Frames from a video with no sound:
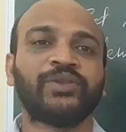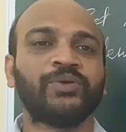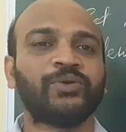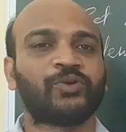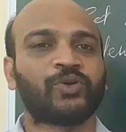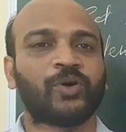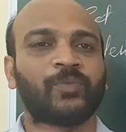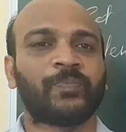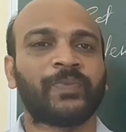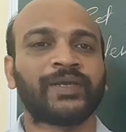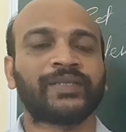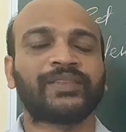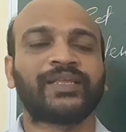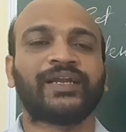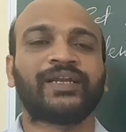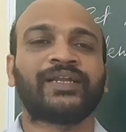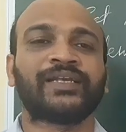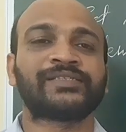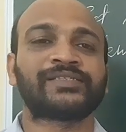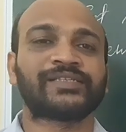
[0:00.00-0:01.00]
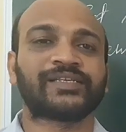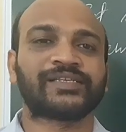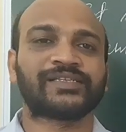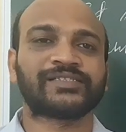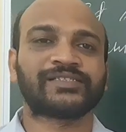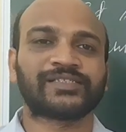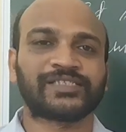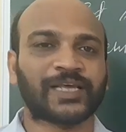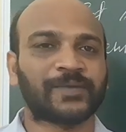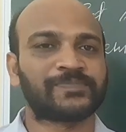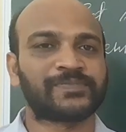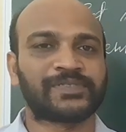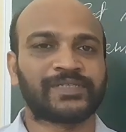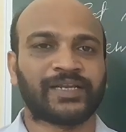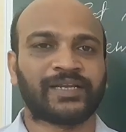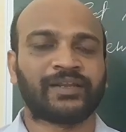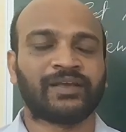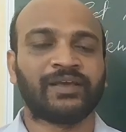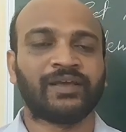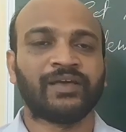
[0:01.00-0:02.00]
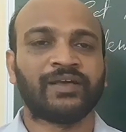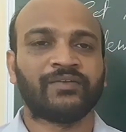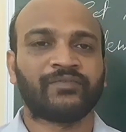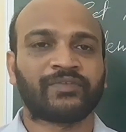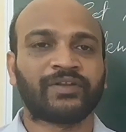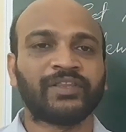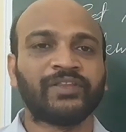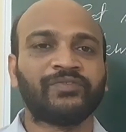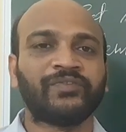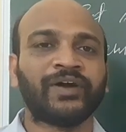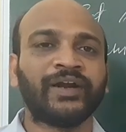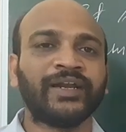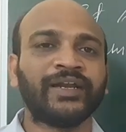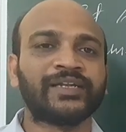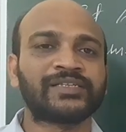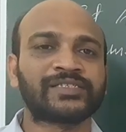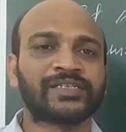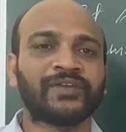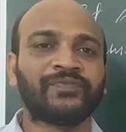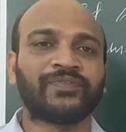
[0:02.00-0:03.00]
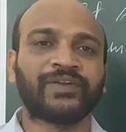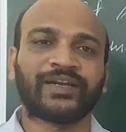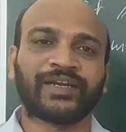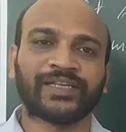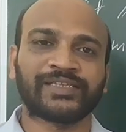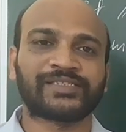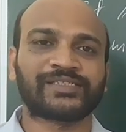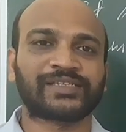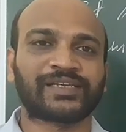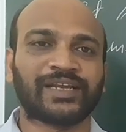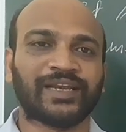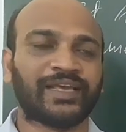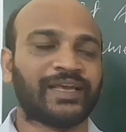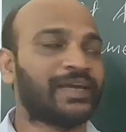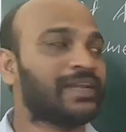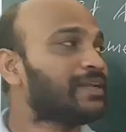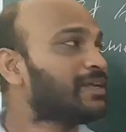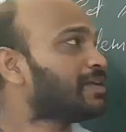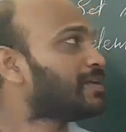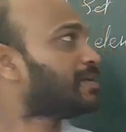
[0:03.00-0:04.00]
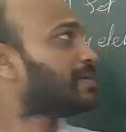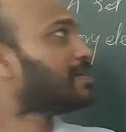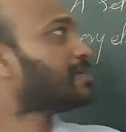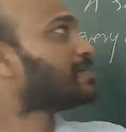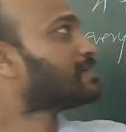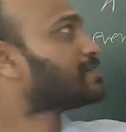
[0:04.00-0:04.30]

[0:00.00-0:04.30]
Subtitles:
a new topic, that is subset. From the word itself it is clear.